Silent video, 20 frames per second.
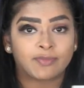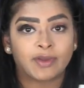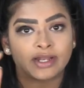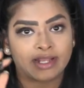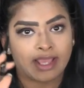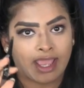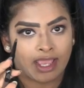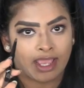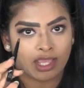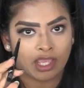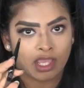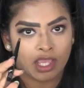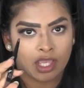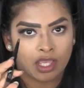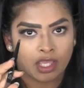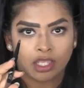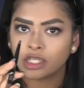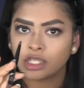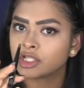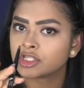But hey,
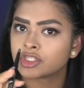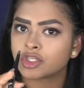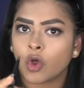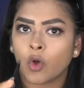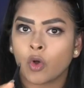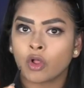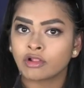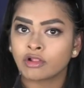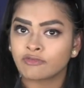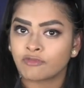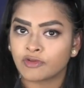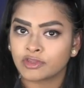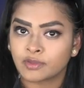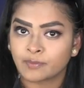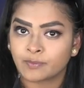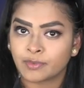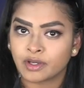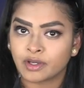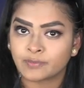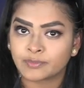it's all for
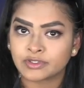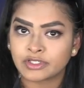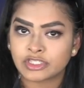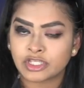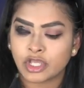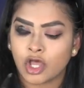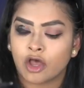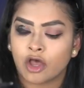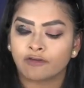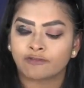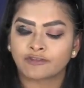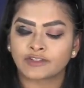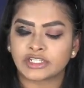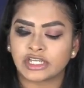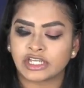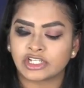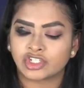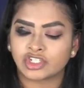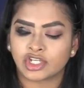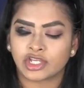the purpose of
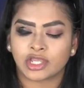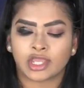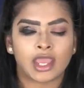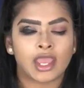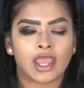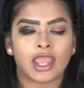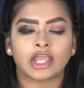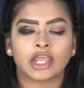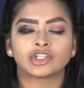teaching